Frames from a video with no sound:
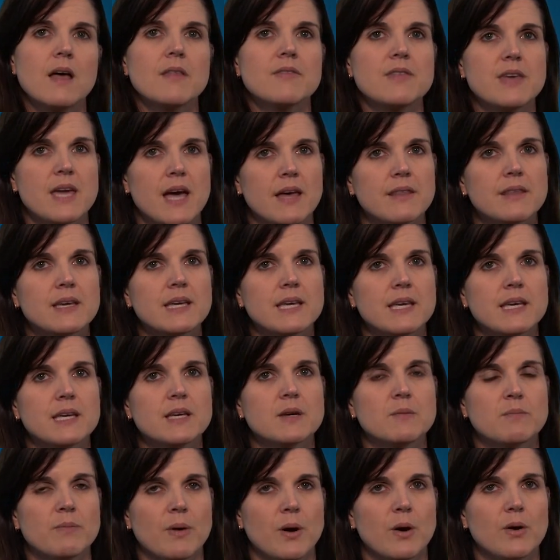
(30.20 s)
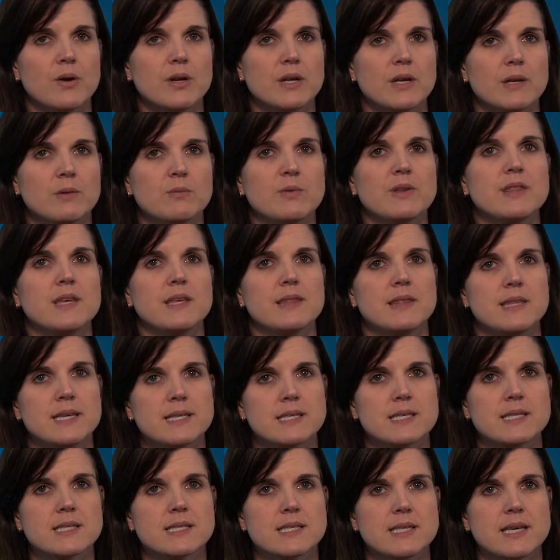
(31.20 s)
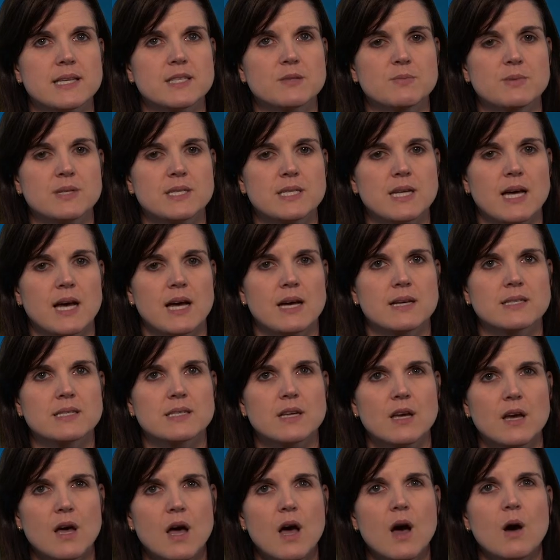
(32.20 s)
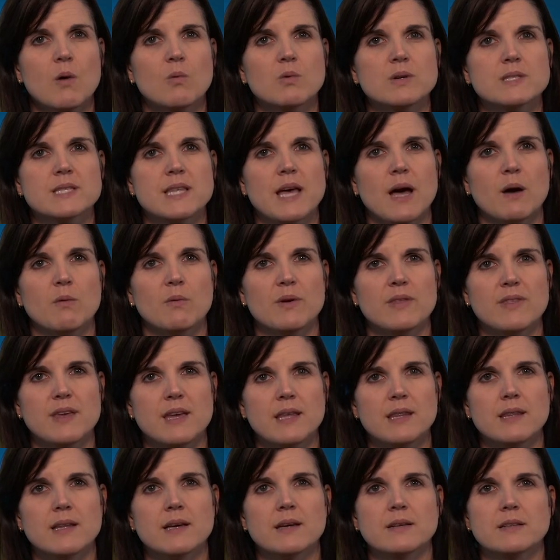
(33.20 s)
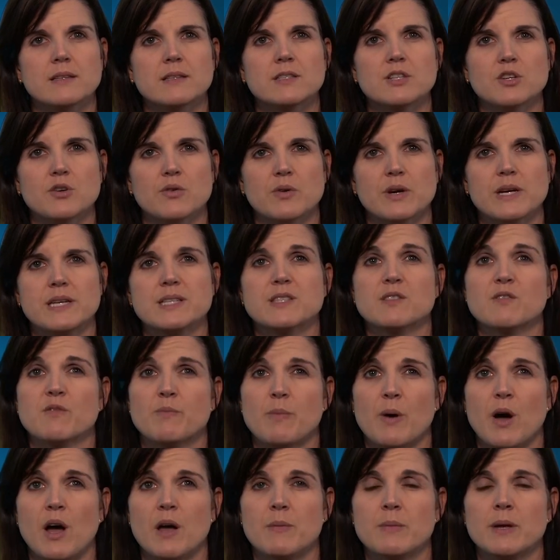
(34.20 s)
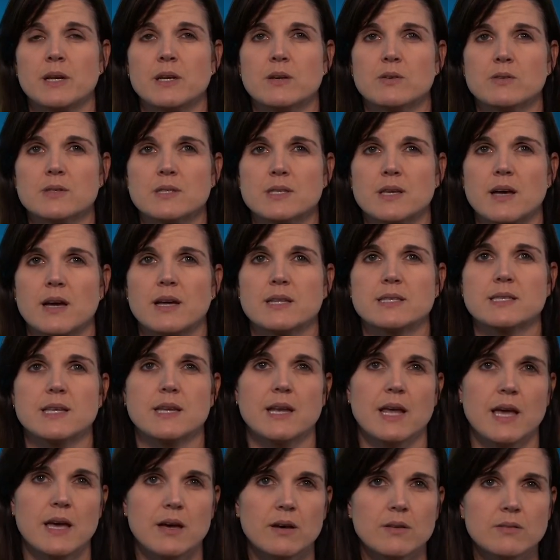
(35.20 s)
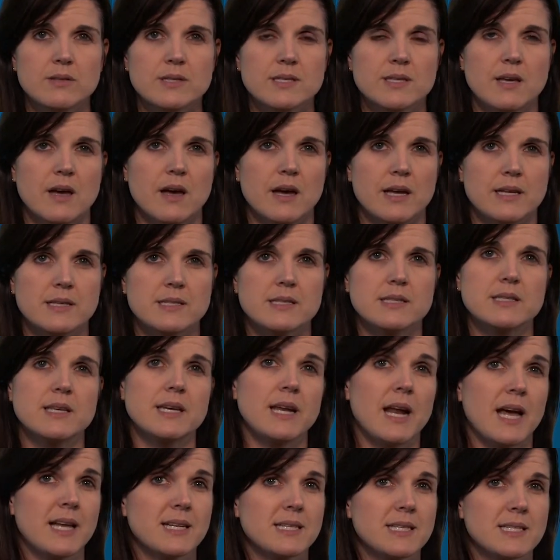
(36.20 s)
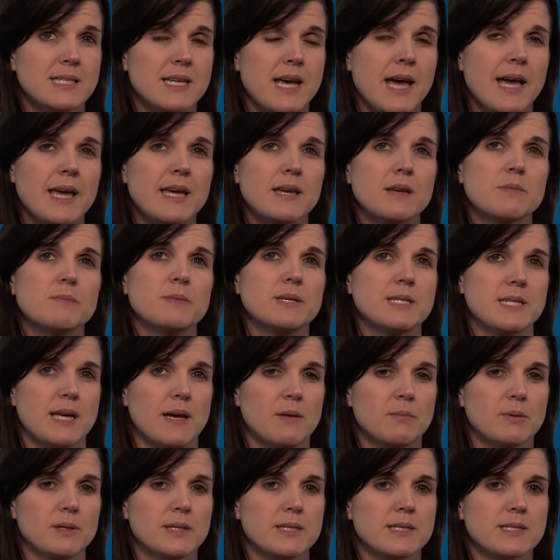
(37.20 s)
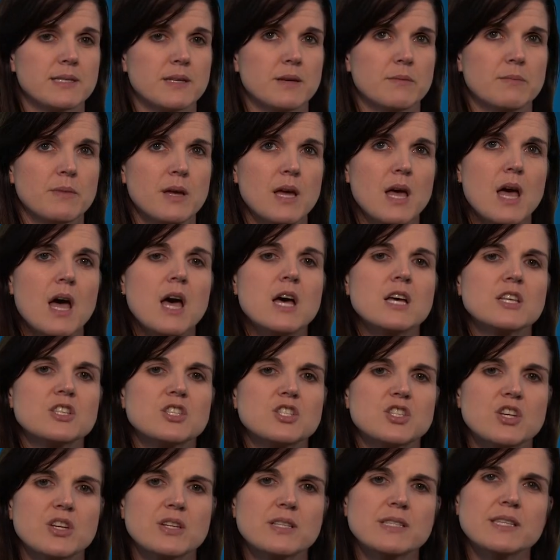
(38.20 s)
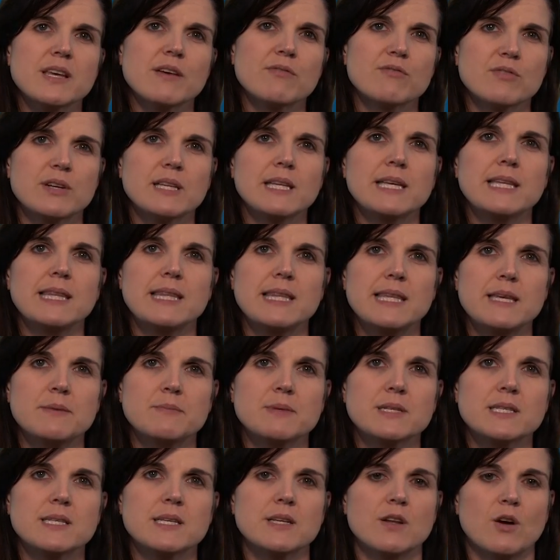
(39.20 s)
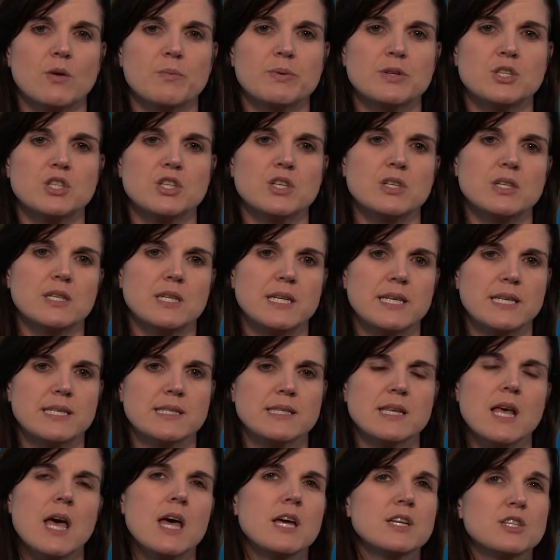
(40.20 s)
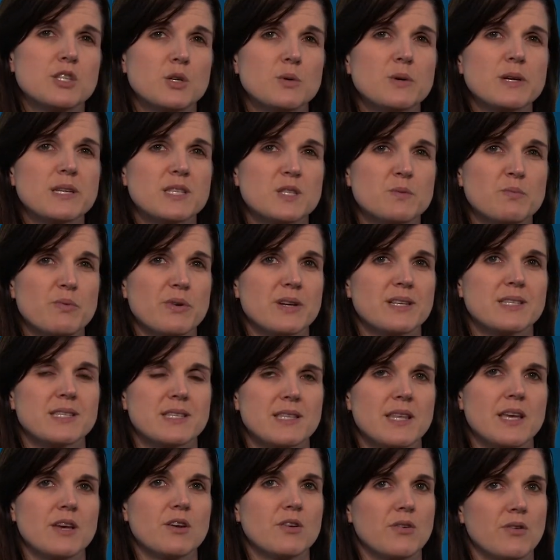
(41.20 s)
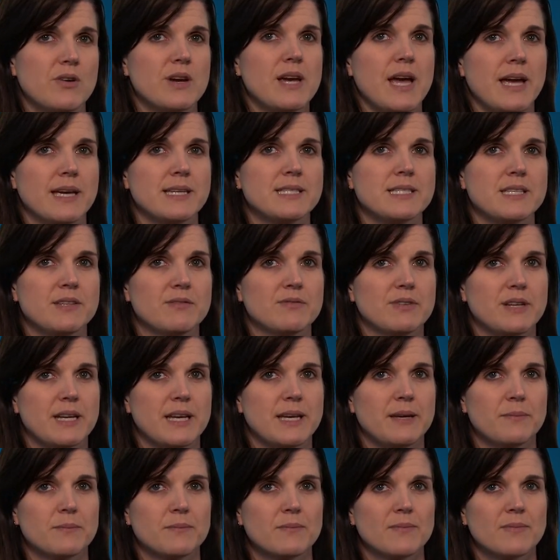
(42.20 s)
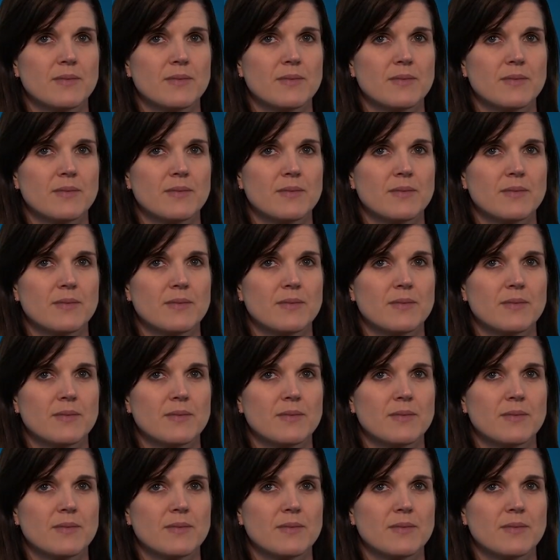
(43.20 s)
The other key component within this assessment task was that within the degrees of biomedical science and health science that undertake metabolism, students have really limited opportunities to express their creativity.